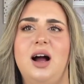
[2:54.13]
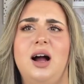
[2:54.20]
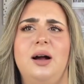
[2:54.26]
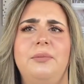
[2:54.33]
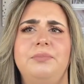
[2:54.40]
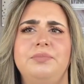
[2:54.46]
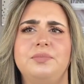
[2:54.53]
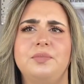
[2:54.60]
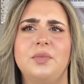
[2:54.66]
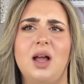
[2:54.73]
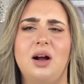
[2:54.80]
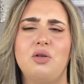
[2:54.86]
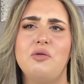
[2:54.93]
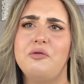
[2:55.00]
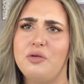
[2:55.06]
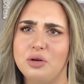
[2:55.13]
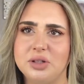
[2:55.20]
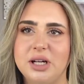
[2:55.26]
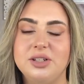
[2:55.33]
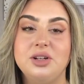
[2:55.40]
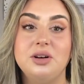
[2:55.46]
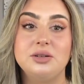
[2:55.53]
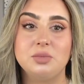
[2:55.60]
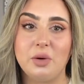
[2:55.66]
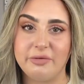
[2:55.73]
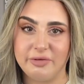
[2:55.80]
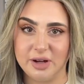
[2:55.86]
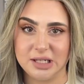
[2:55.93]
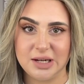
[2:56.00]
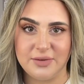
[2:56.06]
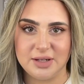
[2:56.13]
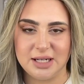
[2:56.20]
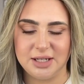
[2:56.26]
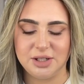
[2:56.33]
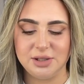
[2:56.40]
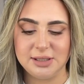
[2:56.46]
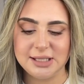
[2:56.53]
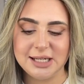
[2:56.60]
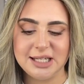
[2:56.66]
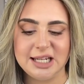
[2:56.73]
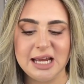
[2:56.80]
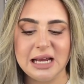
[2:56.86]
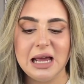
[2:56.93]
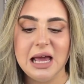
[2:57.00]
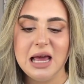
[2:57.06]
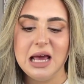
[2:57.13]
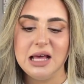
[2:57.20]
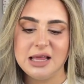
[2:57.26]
I got four tattoos in my first ever tattoo sitting.